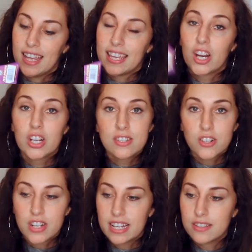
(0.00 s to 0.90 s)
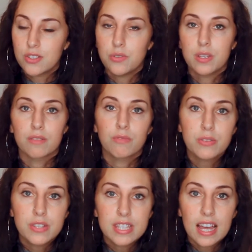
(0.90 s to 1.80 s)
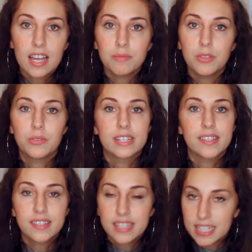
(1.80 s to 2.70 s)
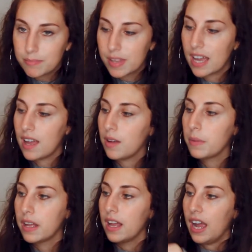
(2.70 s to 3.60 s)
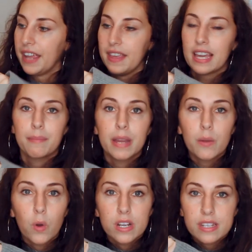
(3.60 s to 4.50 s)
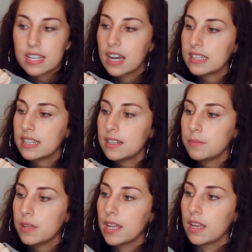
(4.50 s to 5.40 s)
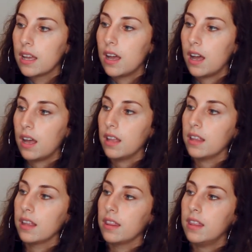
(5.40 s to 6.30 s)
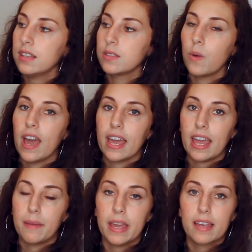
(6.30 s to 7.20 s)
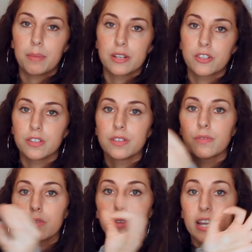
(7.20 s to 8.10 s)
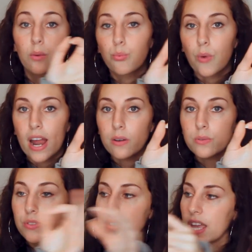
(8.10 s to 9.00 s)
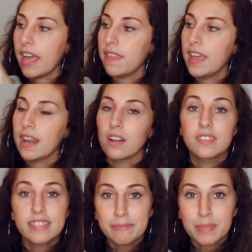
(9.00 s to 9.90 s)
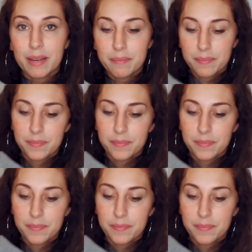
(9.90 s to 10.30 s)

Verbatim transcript: Carrots are nice. You can roast them, you can steam them. I think I might want to cut them this way and make a bunch of like rounds, and then I'll steam them.